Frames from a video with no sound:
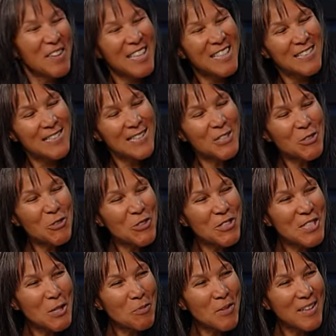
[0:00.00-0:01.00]
it's
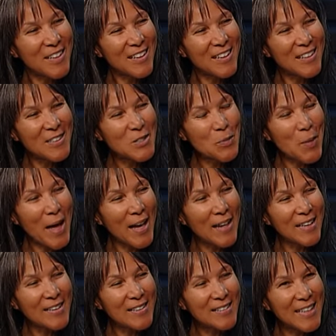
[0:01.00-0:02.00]
interesting because
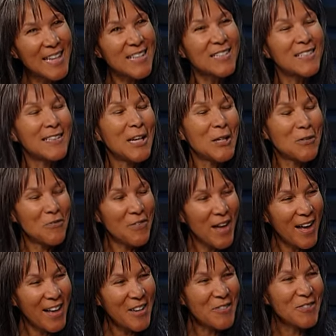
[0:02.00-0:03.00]
back in
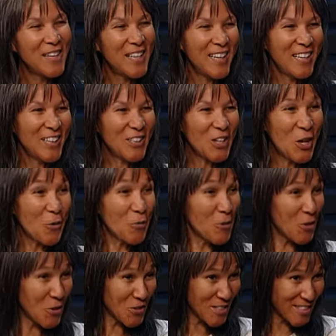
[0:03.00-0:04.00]
1985, along
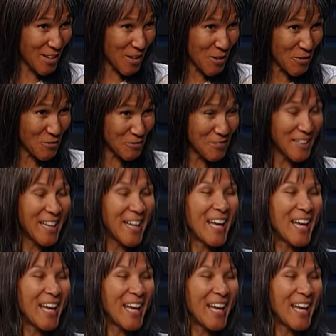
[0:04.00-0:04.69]
with yourself,